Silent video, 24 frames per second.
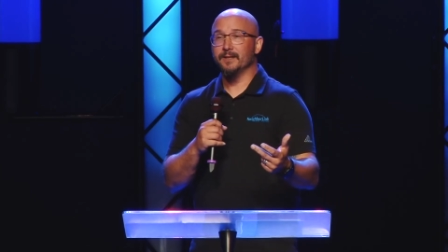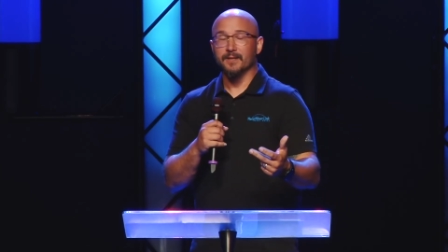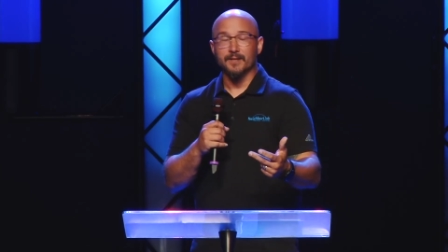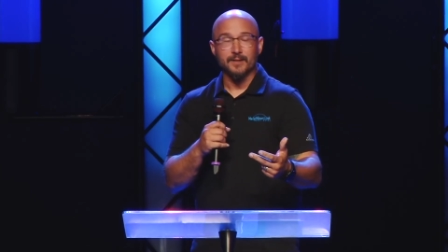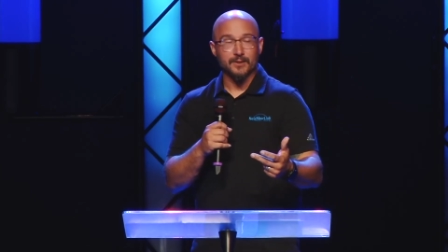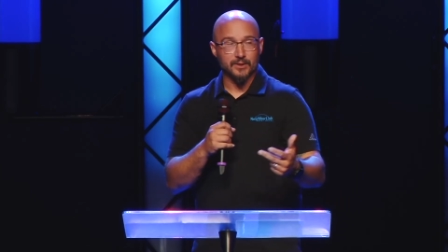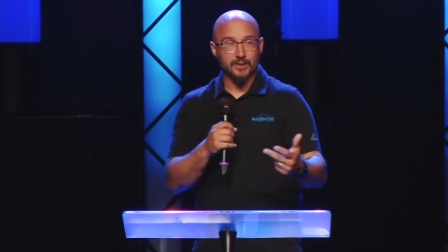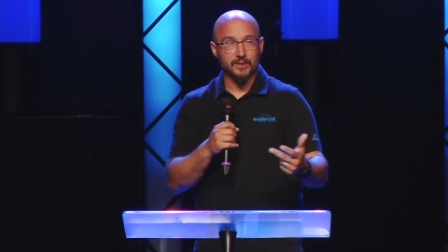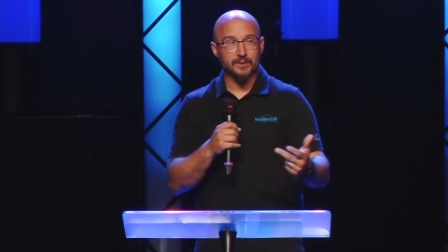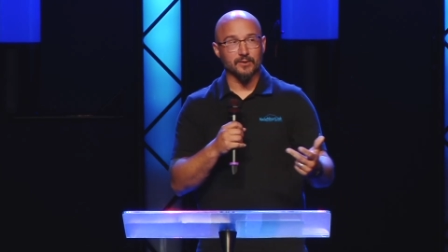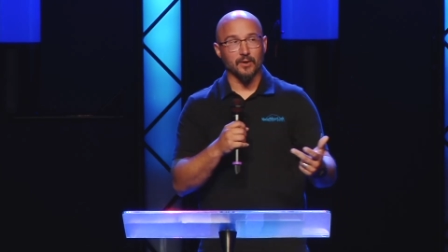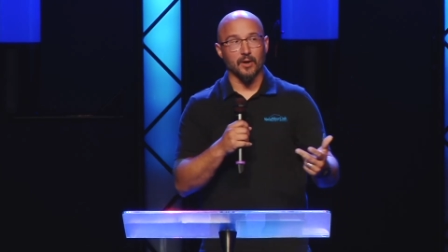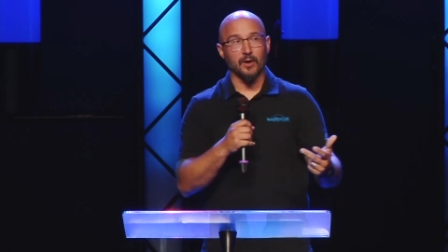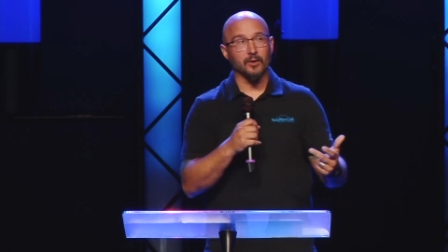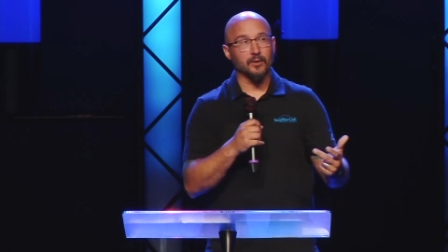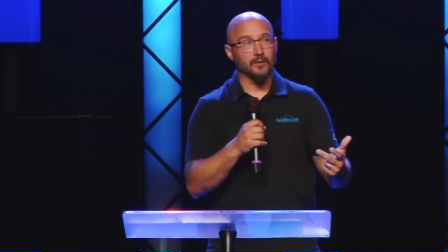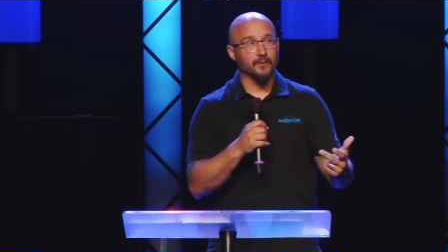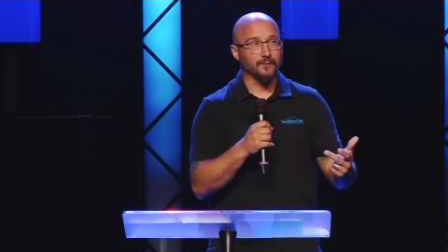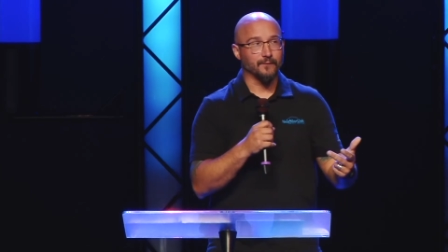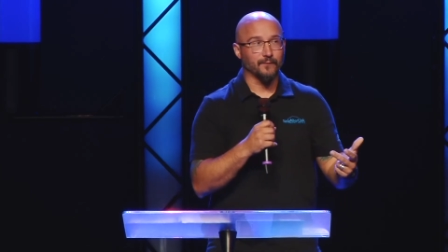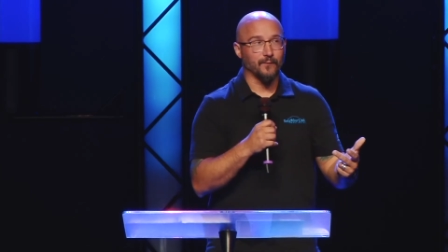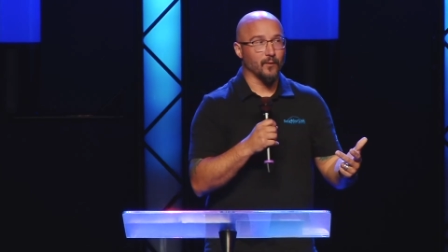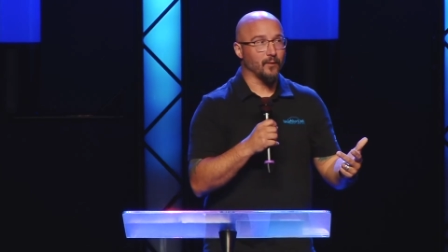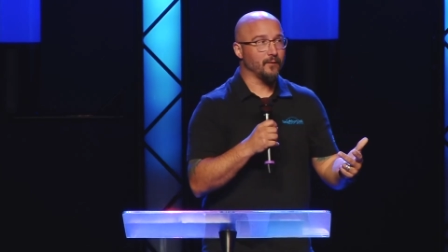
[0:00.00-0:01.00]
She's all of
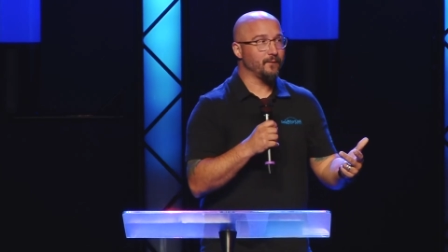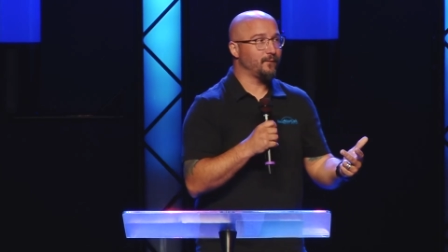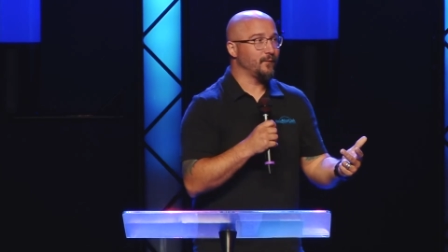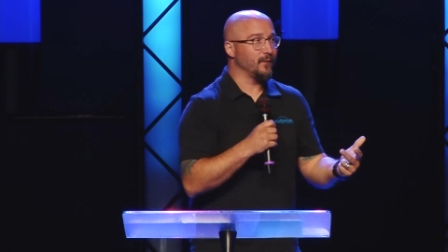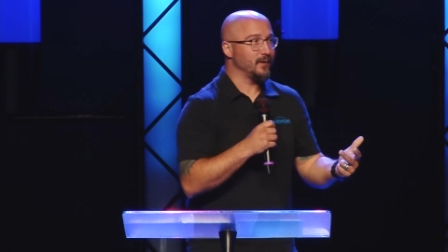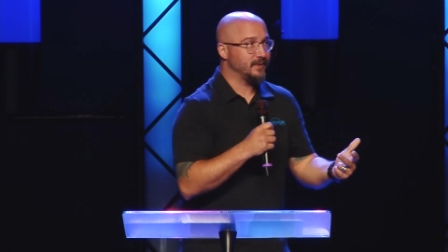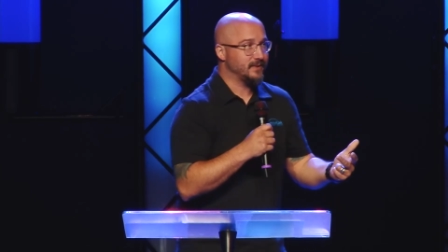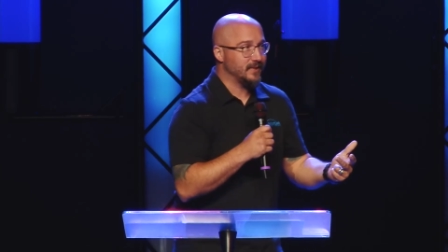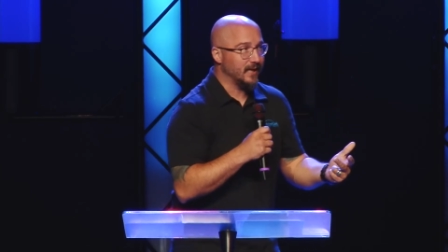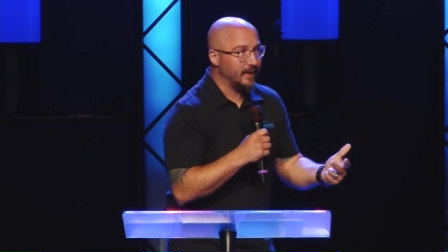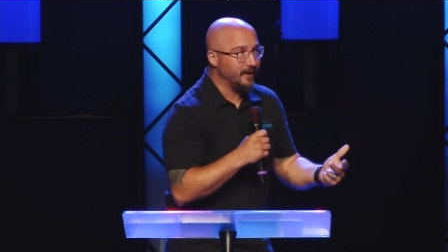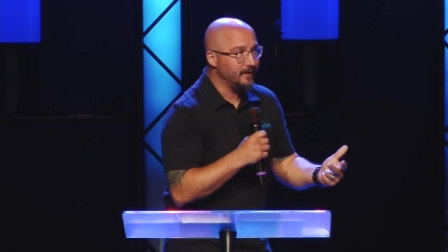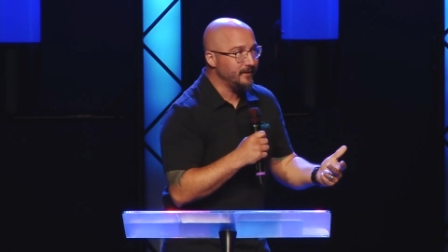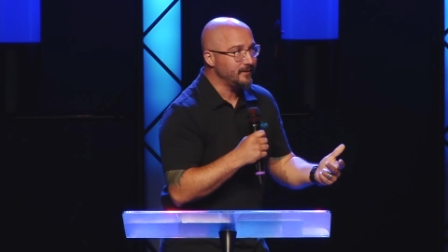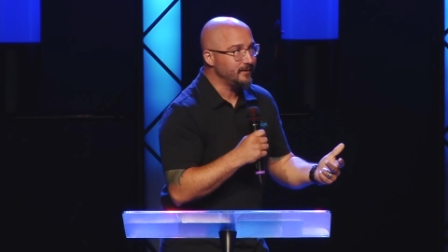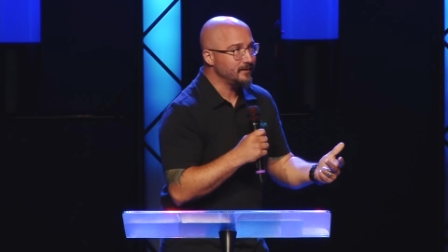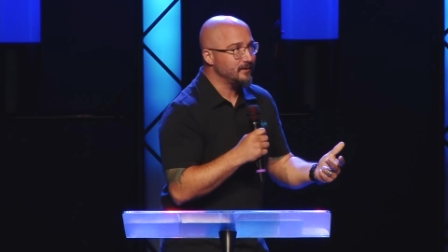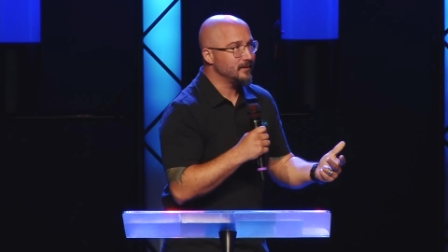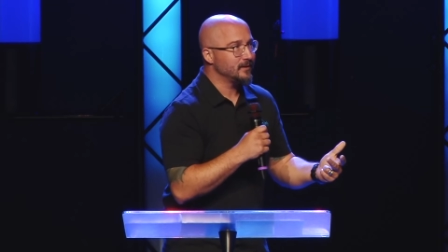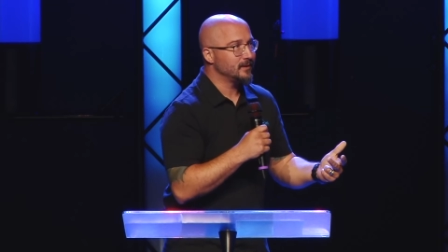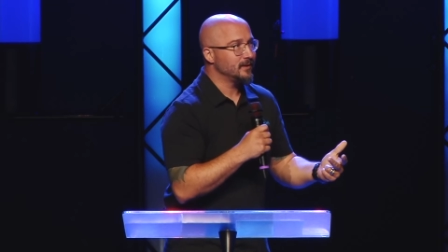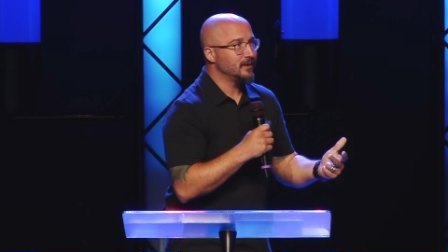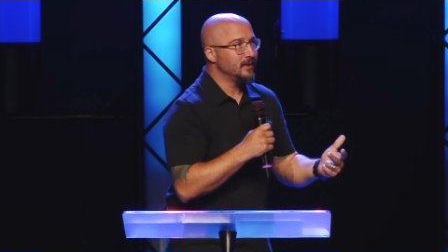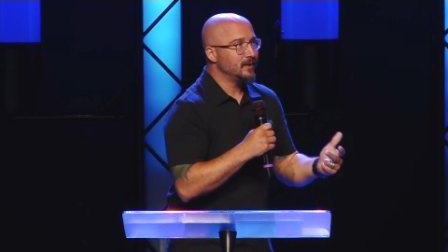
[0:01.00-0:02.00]
four foot ten,
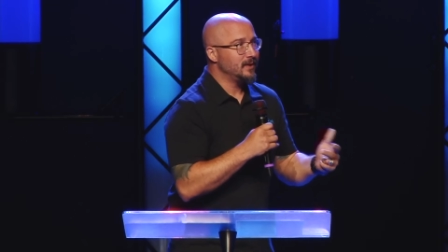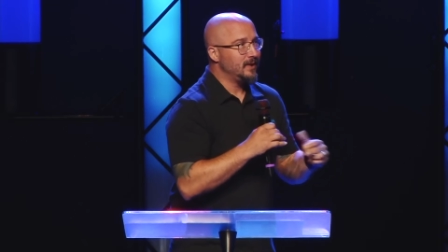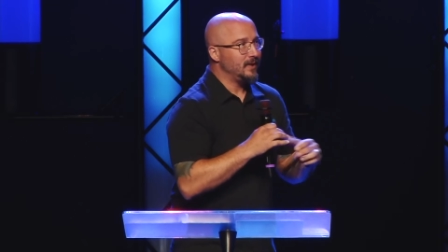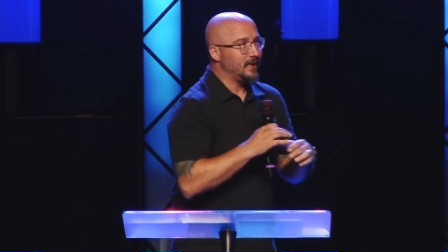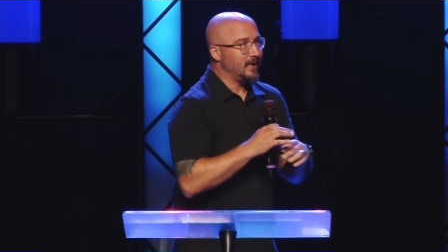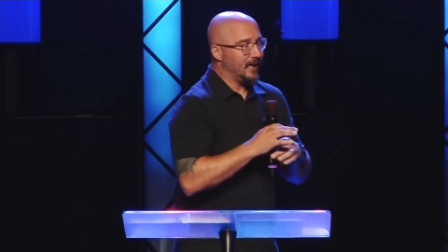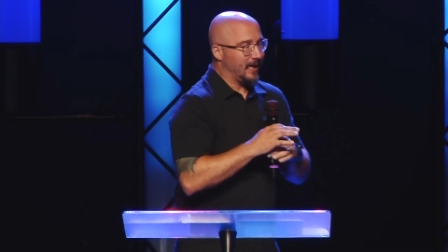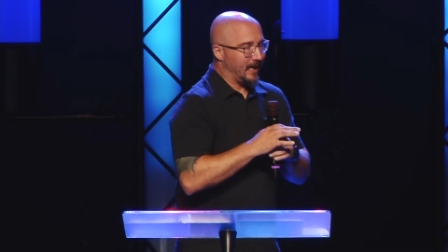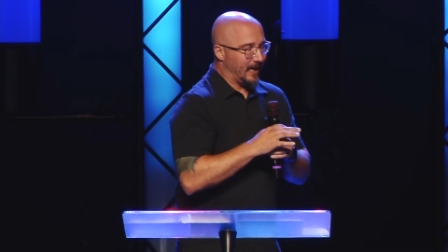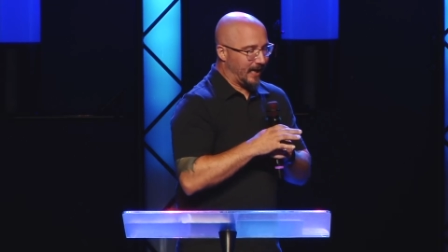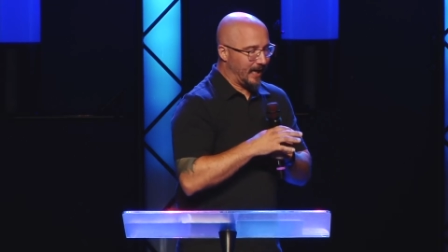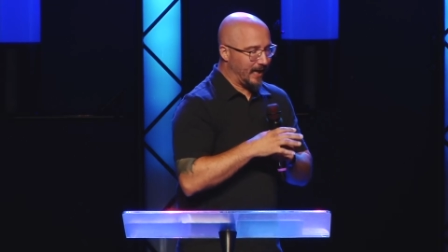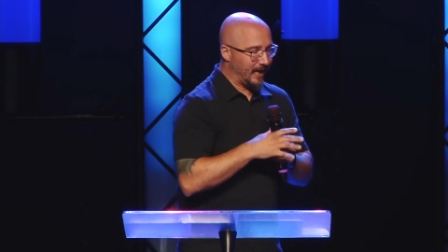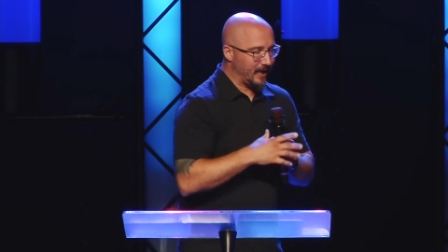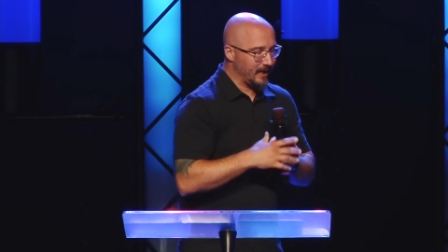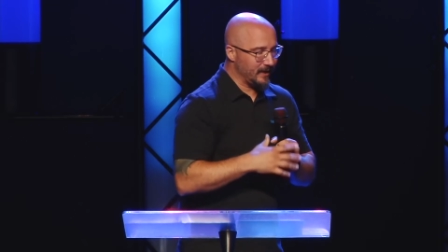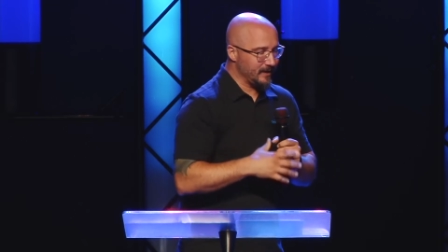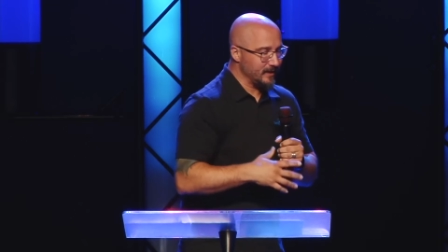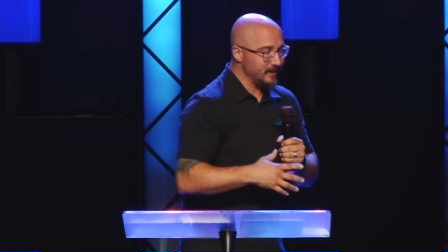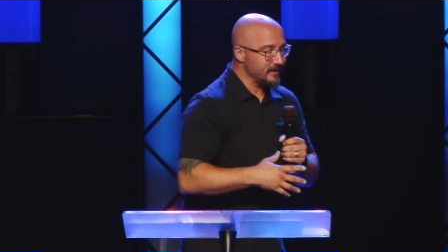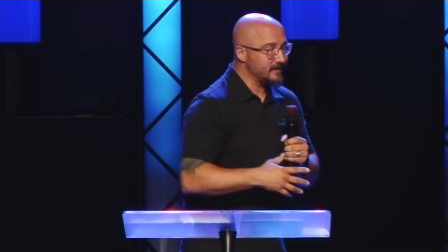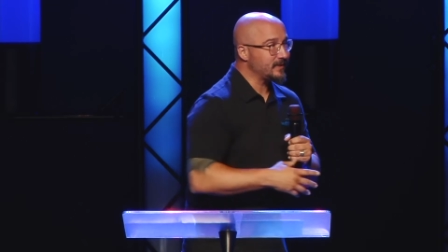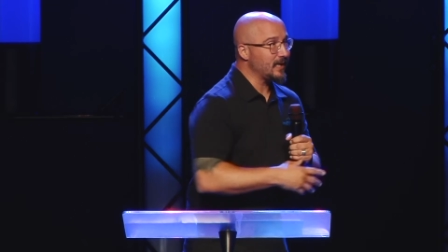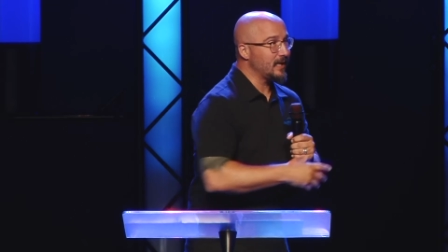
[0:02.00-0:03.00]

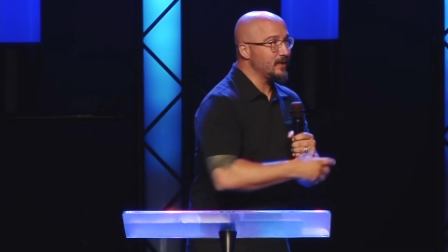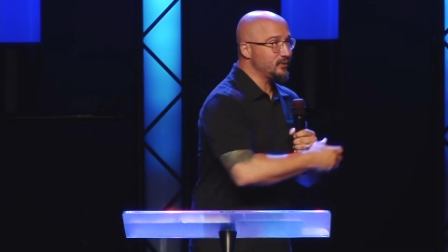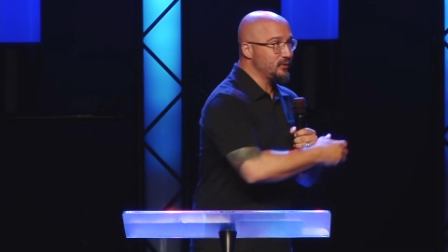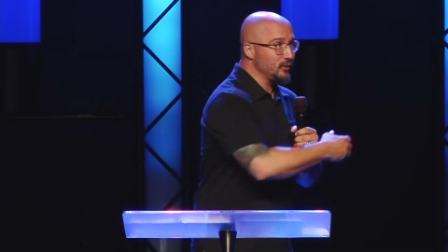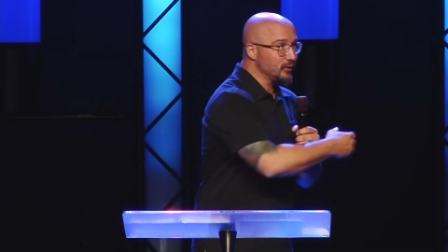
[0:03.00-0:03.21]
and says,